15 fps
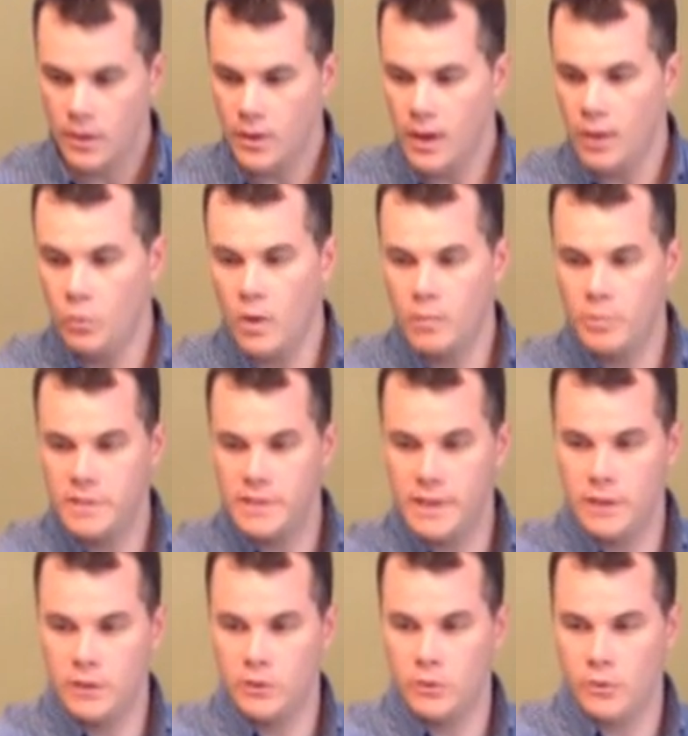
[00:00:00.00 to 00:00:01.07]
in one
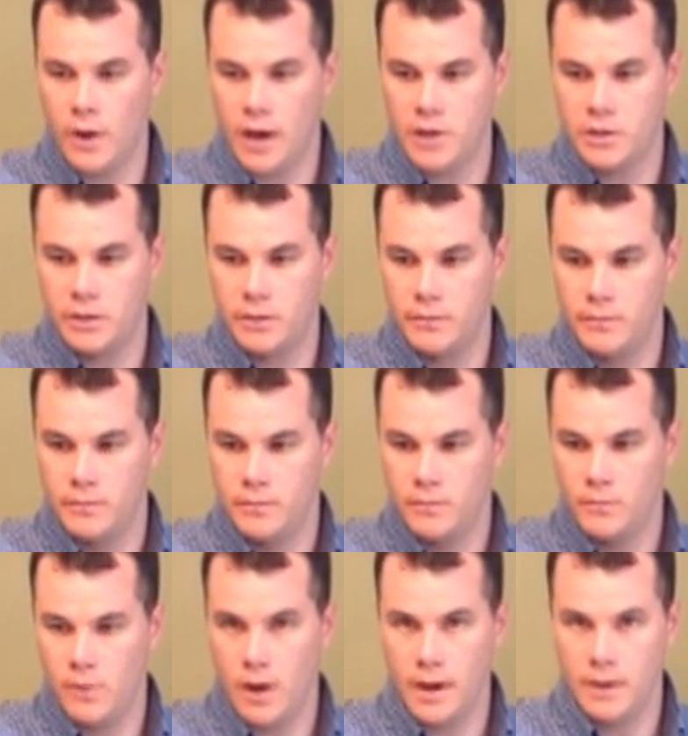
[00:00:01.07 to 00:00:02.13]
particular direction,
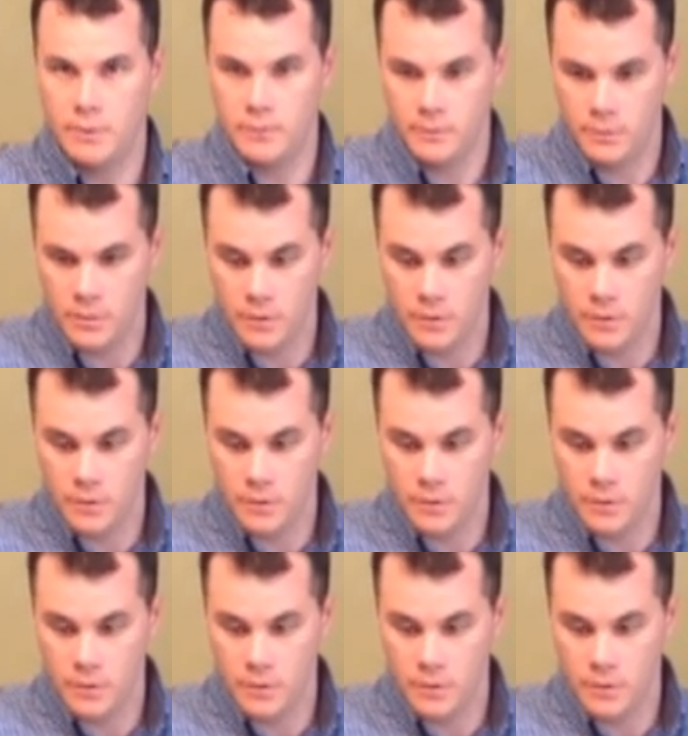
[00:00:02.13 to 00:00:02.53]
right?